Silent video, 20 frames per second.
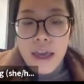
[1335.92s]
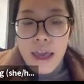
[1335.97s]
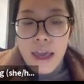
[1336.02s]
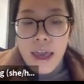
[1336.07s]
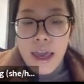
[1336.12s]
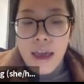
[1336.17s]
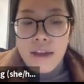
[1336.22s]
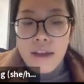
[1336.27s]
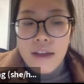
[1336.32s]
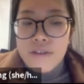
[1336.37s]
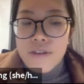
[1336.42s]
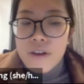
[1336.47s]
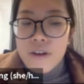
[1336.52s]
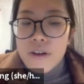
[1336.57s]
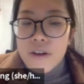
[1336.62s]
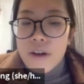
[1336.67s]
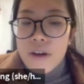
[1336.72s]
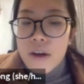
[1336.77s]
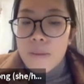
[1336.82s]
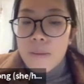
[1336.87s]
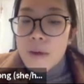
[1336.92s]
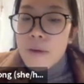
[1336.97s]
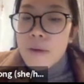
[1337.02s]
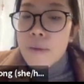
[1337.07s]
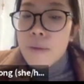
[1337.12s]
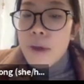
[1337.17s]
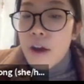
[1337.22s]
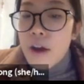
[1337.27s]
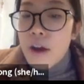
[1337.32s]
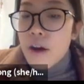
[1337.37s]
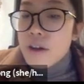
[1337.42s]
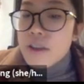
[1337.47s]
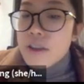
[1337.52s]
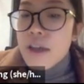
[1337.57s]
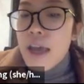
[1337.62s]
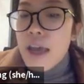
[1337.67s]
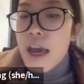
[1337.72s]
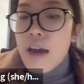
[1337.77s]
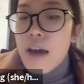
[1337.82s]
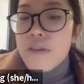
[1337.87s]
But we
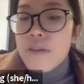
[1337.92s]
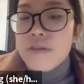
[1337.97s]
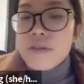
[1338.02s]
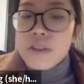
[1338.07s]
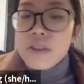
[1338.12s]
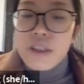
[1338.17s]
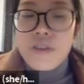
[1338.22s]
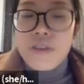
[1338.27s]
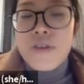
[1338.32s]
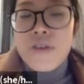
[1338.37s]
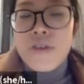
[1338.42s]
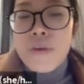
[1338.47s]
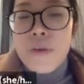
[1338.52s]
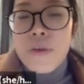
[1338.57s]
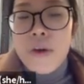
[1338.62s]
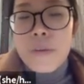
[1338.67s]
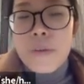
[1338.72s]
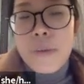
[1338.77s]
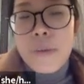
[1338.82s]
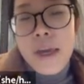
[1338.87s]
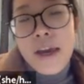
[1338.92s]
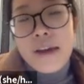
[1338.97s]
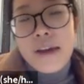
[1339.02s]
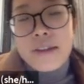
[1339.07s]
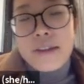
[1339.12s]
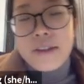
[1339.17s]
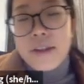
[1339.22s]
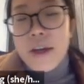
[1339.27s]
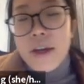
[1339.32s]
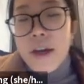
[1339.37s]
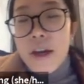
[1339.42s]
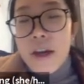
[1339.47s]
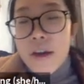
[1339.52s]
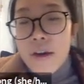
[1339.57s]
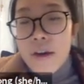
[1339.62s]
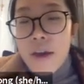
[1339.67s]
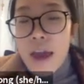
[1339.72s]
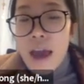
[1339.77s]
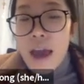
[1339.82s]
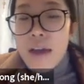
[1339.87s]
also have different one because
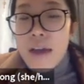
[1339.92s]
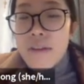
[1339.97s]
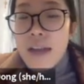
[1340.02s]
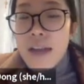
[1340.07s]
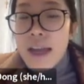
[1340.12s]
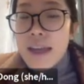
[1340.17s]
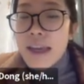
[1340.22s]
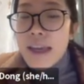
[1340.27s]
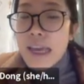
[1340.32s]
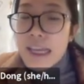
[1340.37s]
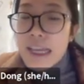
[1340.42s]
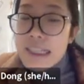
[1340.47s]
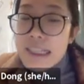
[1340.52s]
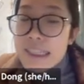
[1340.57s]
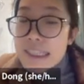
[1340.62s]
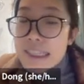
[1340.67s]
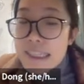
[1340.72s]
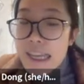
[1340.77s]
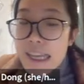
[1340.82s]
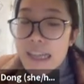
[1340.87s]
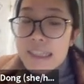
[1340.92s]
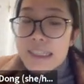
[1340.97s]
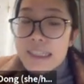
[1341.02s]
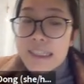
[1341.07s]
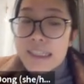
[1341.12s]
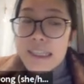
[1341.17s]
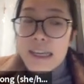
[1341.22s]
you have like in 6,